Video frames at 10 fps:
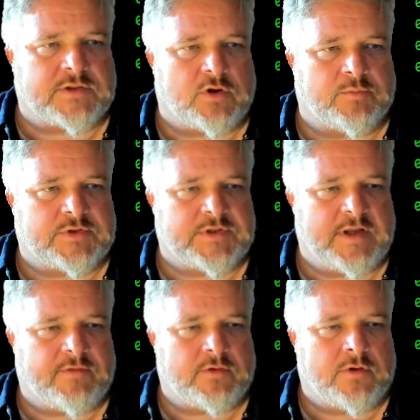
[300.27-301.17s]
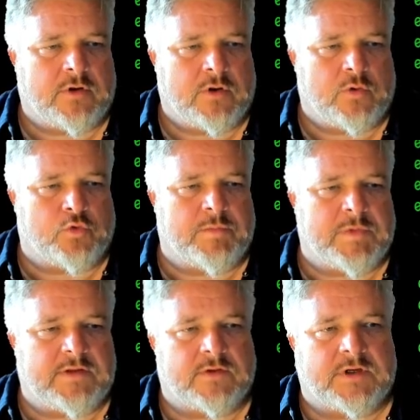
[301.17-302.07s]
seven, would mean
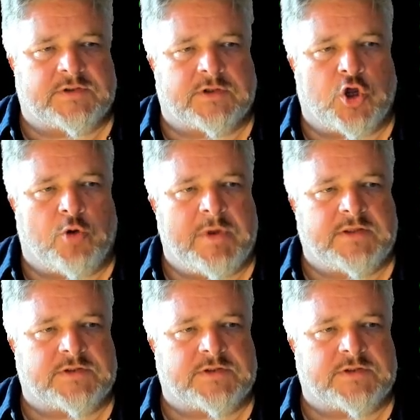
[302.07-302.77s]
that it's a comment.